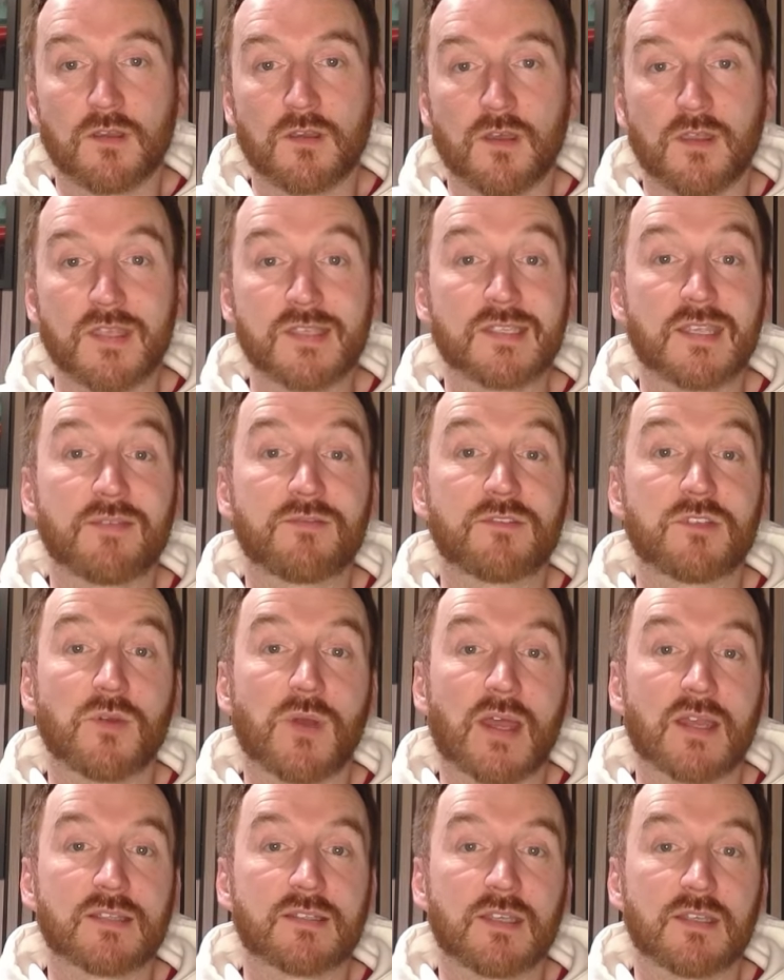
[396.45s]
And this gives you
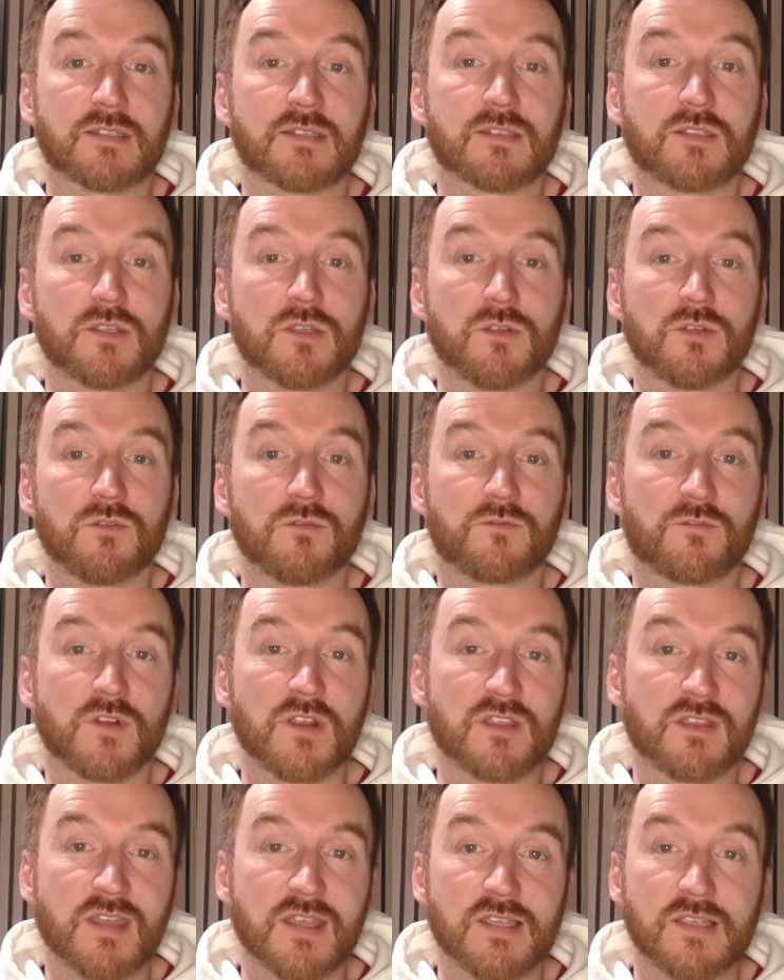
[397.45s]
access to
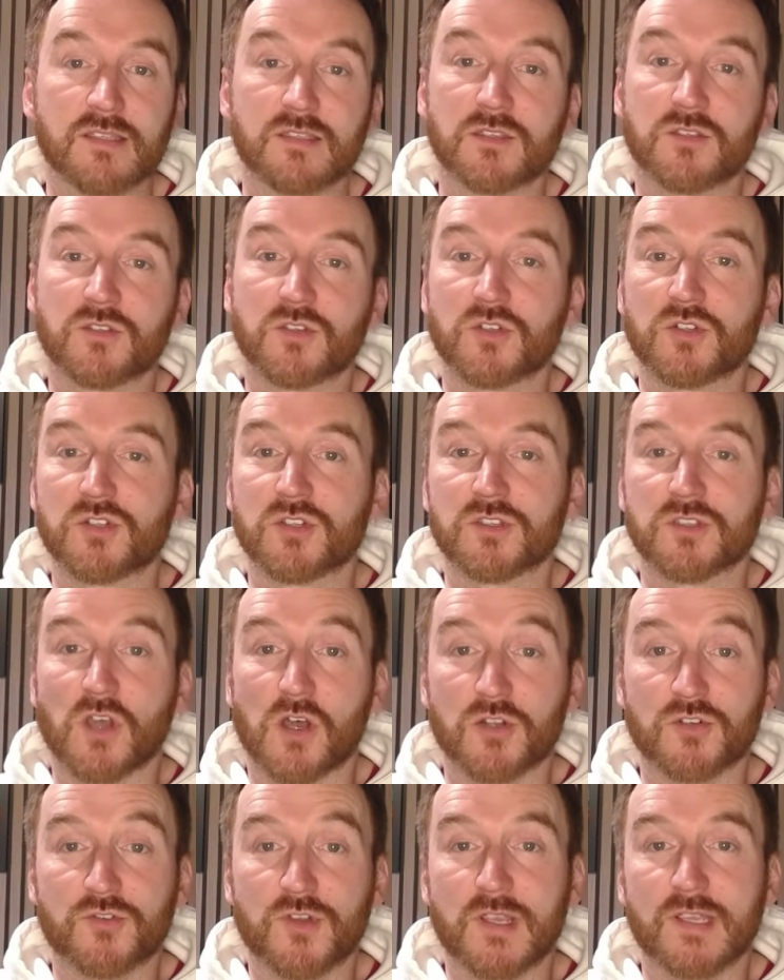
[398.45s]
free things such as
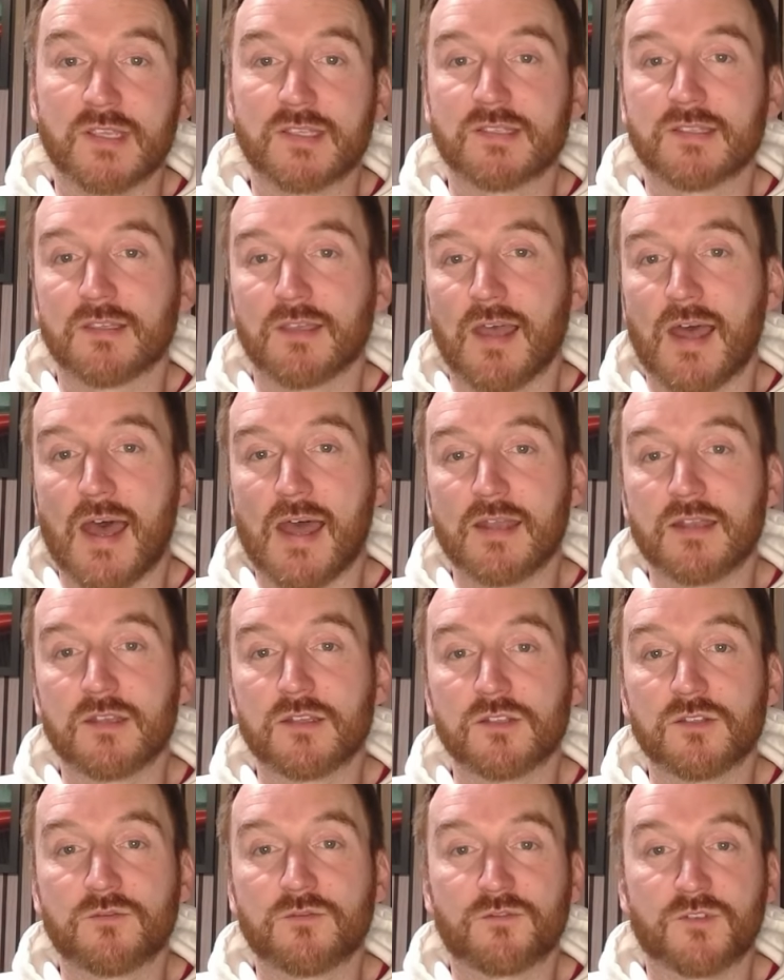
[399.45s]
hot drinks
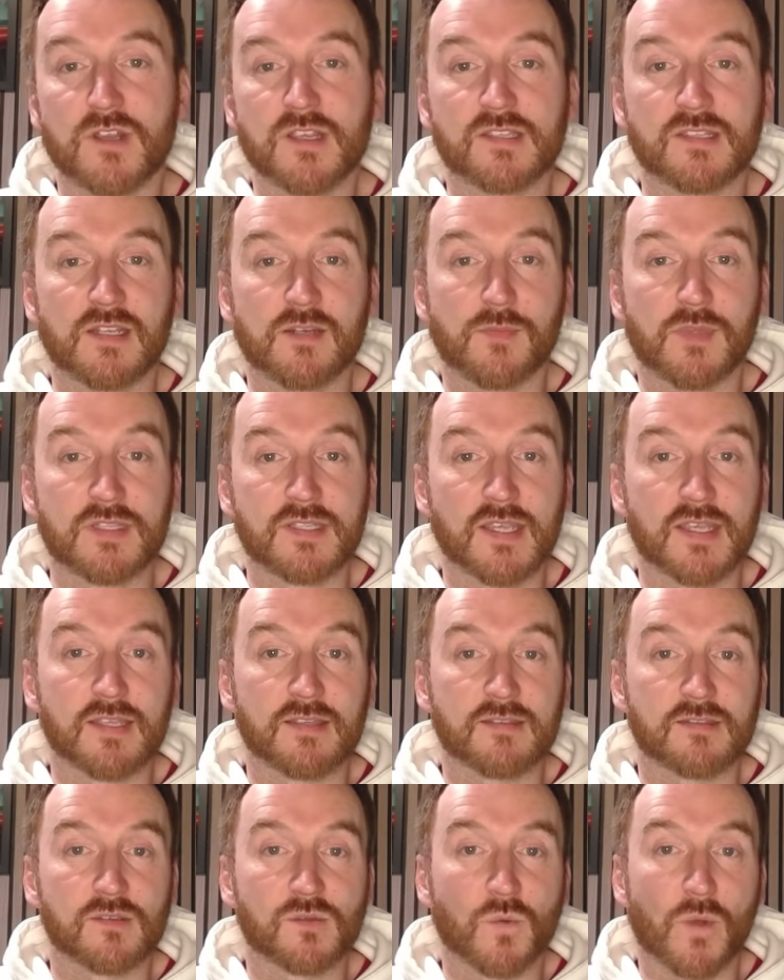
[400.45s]
and free cinema
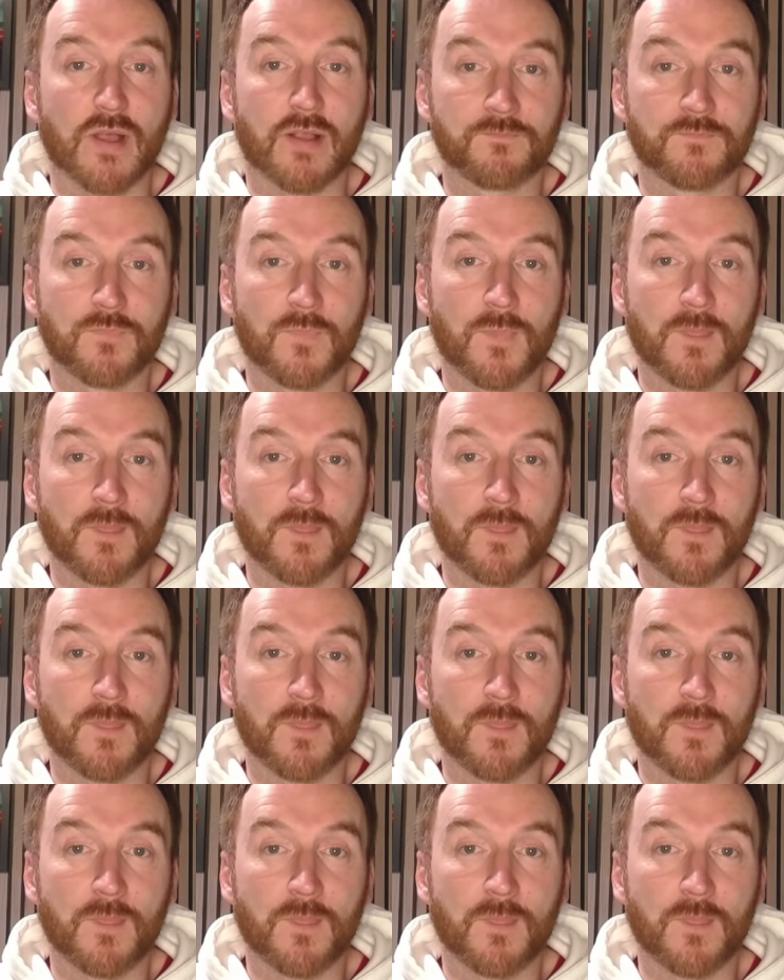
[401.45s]
tickets as well.